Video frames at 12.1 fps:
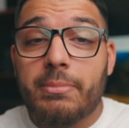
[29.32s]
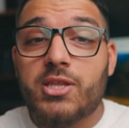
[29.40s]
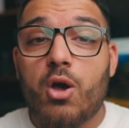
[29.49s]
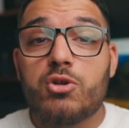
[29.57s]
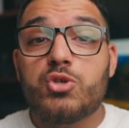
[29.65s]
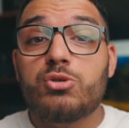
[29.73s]
but
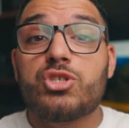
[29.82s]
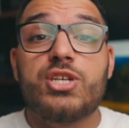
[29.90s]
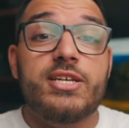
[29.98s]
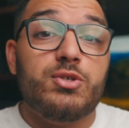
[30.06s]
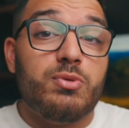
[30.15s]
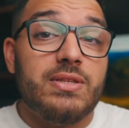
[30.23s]
they also
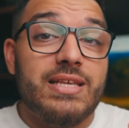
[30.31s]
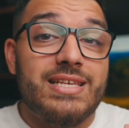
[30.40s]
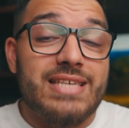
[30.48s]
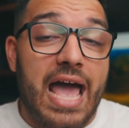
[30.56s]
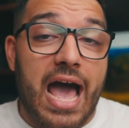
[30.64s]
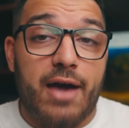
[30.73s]
just
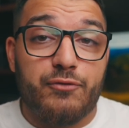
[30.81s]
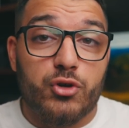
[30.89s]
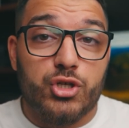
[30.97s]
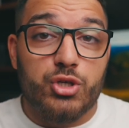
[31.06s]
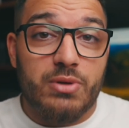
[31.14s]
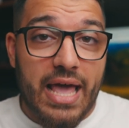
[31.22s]
released
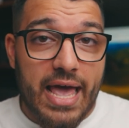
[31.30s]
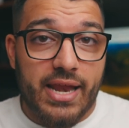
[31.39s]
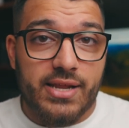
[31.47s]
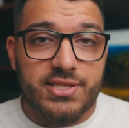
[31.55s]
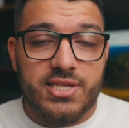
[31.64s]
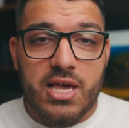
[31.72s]
Aftershoot
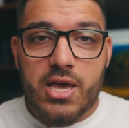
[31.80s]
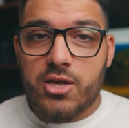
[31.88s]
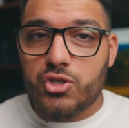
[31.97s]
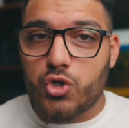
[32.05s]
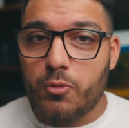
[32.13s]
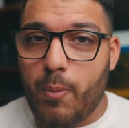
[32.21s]
Edits
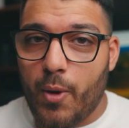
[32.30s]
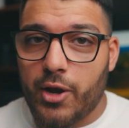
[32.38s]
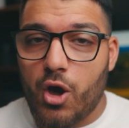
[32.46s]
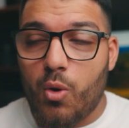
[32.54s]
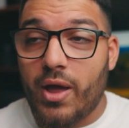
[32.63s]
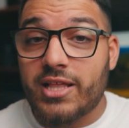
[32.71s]

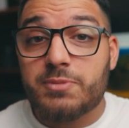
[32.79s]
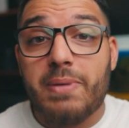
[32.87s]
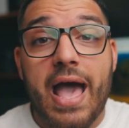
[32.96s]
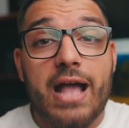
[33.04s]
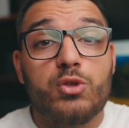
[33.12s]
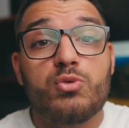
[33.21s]
2.0, and it's
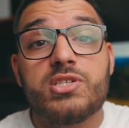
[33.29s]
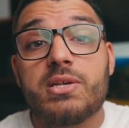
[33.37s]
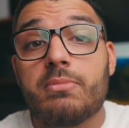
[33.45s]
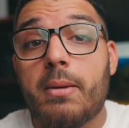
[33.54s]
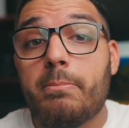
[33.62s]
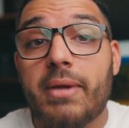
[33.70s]
packed with
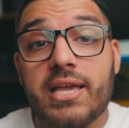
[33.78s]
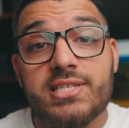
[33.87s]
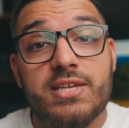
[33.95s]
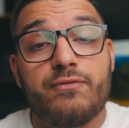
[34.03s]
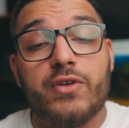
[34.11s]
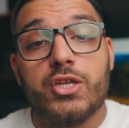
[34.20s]
some
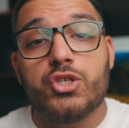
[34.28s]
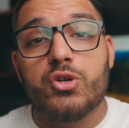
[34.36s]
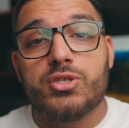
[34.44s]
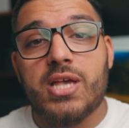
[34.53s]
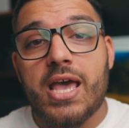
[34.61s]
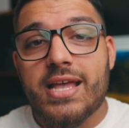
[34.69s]
amazing
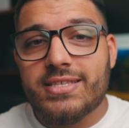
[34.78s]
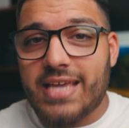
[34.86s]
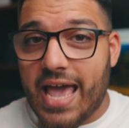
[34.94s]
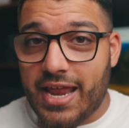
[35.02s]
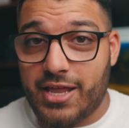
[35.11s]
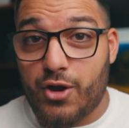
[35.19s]
features
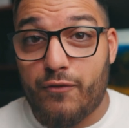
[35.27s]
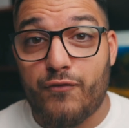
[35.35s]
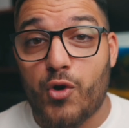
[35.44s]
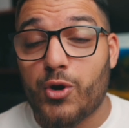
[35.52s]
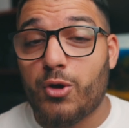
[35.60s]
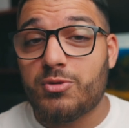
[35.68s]
to edit your
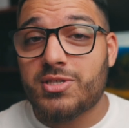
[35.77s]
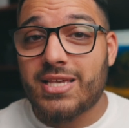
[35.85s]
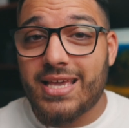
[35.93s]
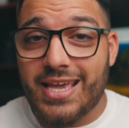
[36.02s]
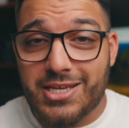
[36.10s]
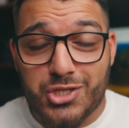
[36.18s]
photos
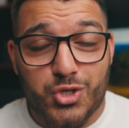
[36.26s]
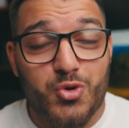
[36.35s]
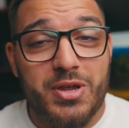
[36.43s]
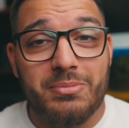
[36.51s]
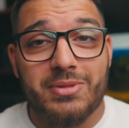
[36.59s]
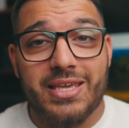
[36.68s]

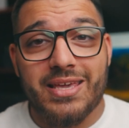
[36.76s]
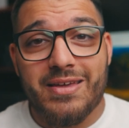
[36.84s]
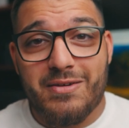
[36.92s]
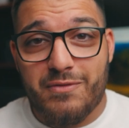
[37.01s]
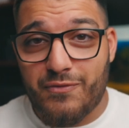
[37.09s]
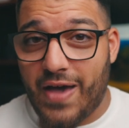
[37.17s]
extremely
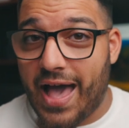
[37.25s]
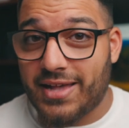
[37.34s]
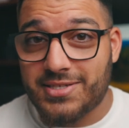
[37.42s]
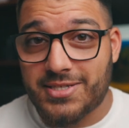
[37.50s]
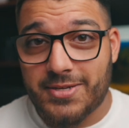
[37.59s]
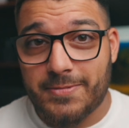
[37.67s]

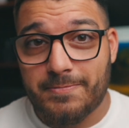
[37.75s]
fast.